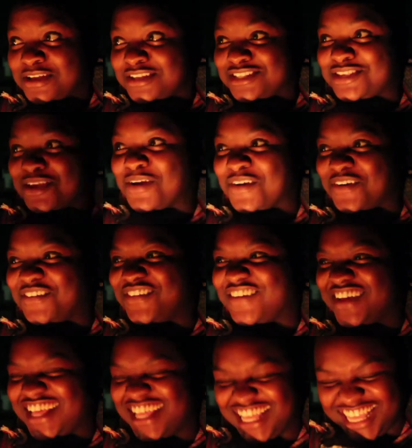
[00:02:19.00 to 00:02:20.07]
So
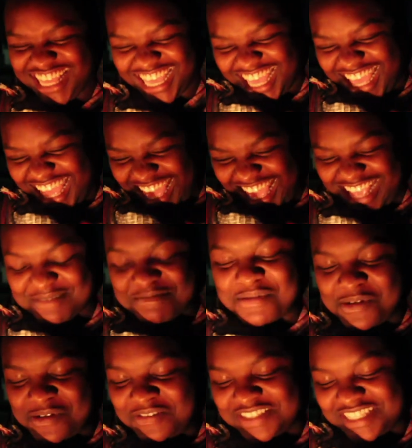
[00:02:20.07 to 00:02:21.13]
it
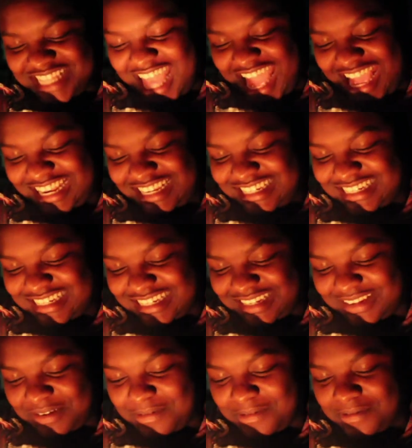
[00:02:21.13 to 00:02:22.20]
proves that
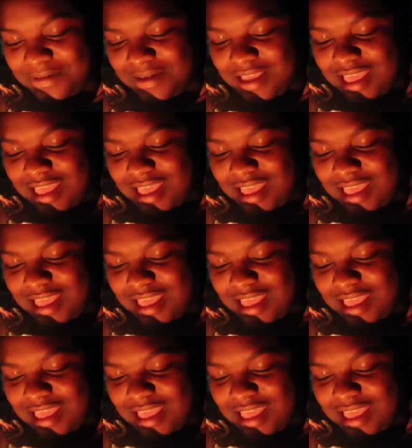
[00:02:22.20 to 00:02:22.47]
you know